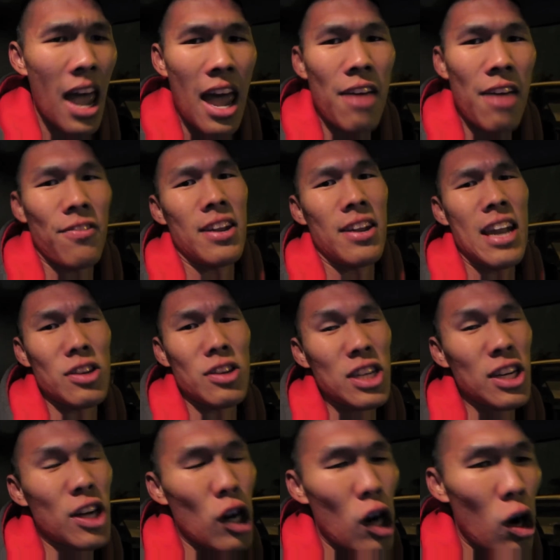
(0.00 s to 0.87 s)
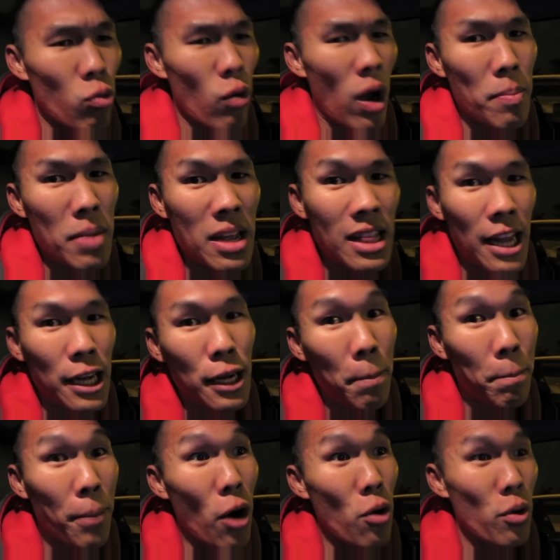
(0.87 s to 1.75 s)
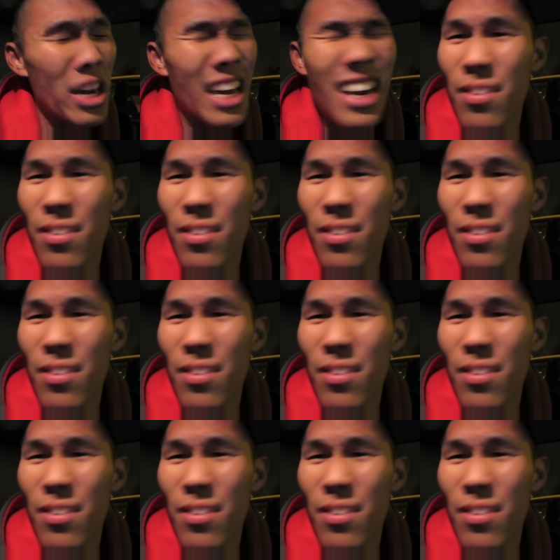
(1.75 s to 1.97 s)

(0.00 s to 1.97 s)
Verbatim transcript: Effin', now she gonna ride me like a pony.